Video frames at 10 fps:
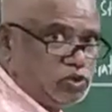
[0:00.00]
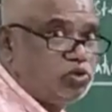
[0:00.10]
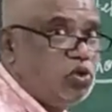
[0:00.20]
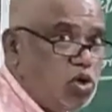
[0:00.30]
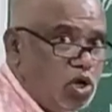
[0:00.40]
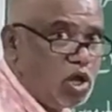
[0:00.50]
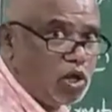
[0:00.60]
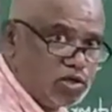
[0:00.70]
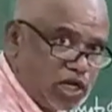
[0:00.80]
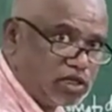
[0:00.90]

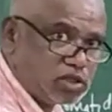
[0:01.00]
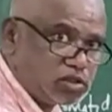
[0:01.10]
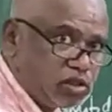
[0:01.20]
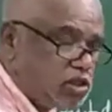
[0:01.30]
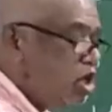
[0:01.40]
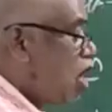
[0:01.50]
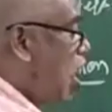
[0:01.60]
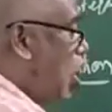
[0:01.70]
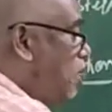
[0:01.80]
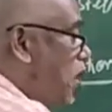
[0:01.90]
Two daughter cells.
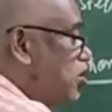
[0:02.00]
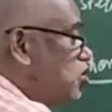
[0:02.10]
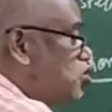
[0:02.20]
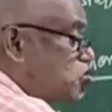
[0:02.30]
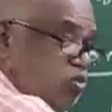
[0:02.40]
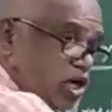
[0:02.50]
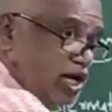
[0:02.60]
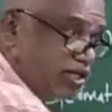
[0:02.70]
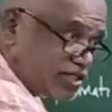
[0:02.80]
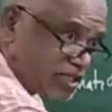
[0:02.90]
Among these two
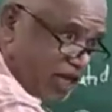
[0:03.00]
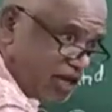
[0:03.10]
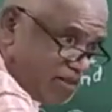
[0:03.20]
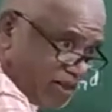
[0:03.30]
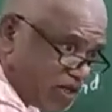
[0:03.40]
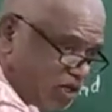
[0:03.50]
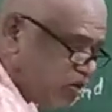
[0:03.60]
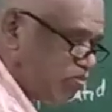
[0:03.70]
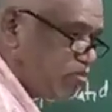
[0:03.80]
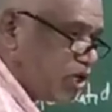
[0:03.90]
daughter cells,
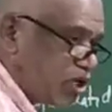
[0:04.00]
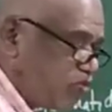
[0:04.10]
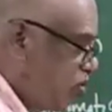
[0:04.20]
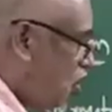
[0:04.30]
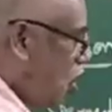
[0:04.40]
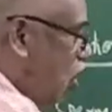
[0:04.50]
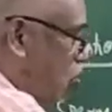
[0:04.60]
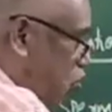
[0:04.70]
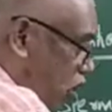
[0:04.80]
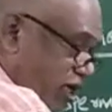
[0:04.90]
be careful.
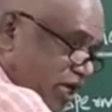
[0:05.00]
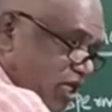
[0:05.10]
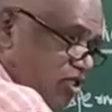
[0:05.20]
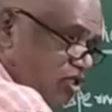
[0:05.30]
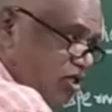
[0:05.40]
One is